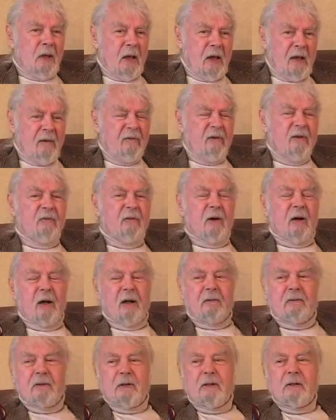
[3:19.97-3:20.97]
They have
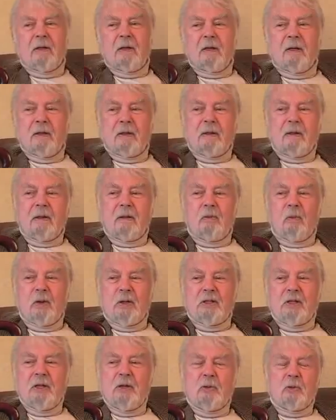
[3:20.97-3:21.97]
evolved, and
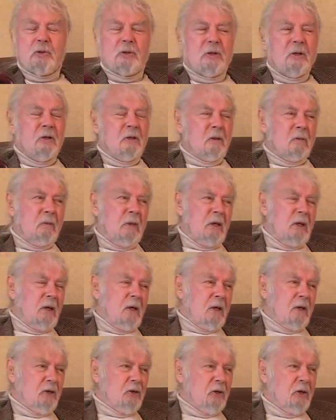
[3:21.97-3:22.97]
what's interesting to me
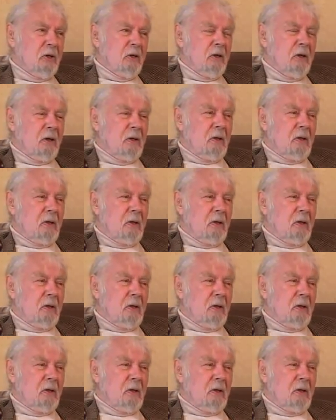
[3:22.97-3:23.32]
is that